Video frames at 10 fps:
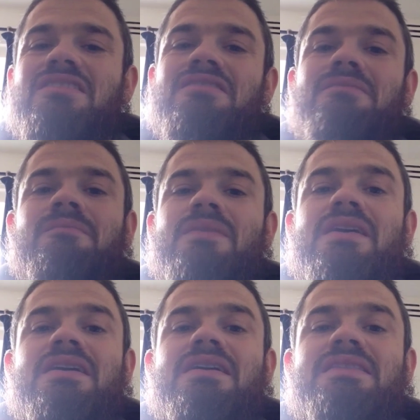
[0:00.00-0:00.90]
done.
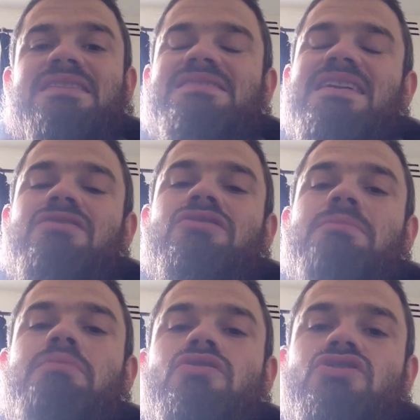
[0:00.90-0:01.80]
That's then going to
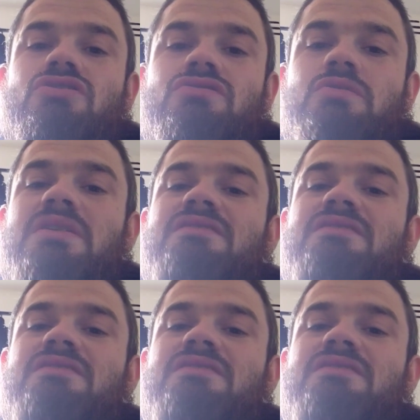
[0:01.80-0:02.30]
push you. So